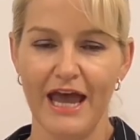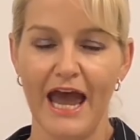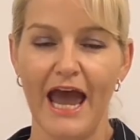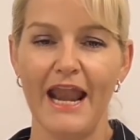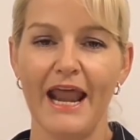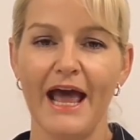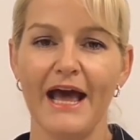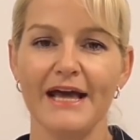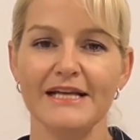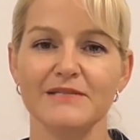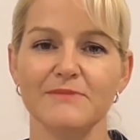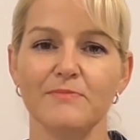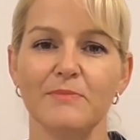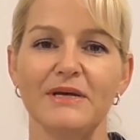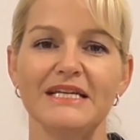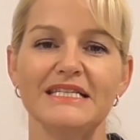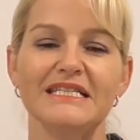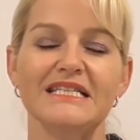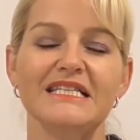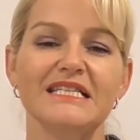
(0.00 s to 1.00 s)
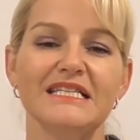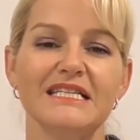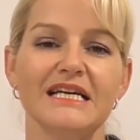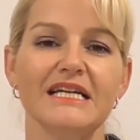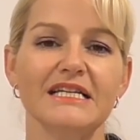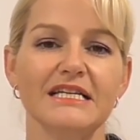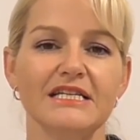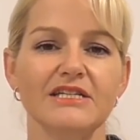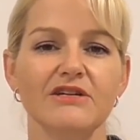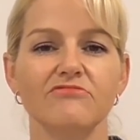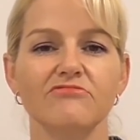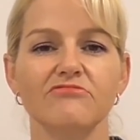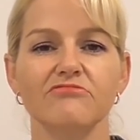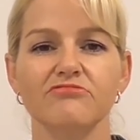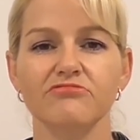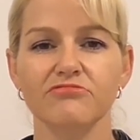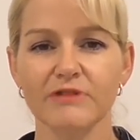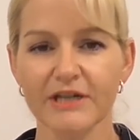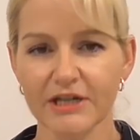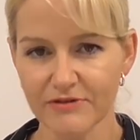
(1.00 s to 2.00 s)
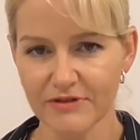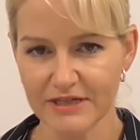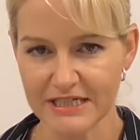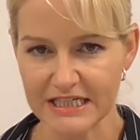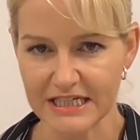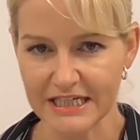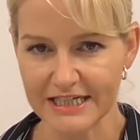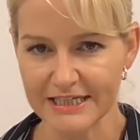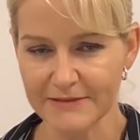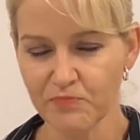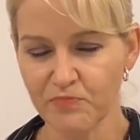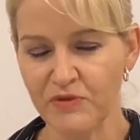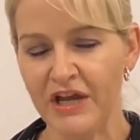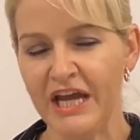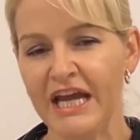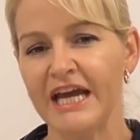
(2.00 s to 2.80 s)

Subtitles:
and has been studied rigorously.